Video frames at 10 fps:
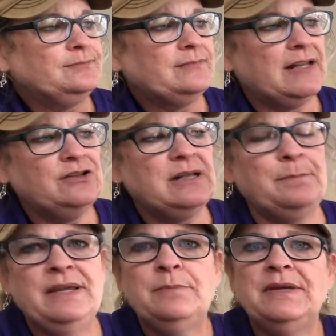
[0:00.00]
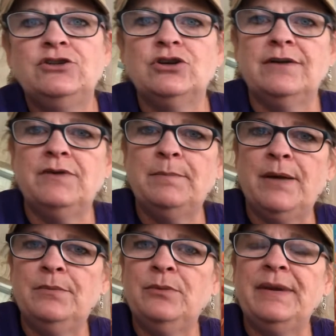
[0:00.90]
There's a big picture of a
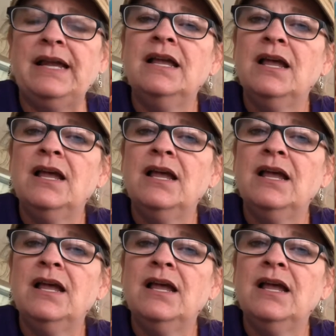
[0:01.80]
bumblebee.